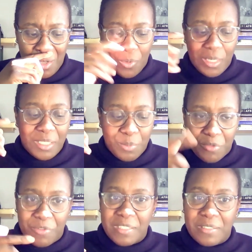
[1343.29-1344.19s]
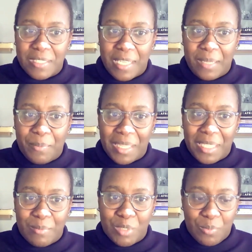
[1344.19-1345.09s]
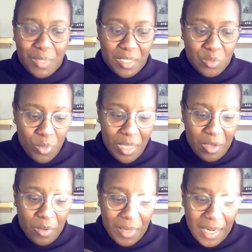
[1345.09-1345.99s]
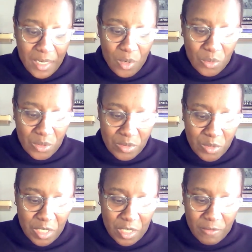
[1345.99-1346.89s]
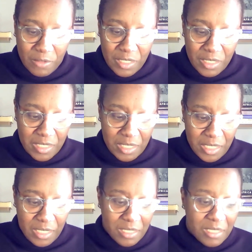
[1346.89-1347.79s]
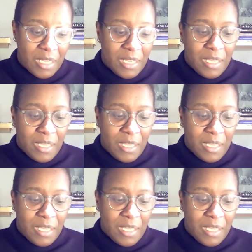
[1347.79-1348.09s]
What did the professor say my theme should be as well? But I know it's going to cover this, this, and this.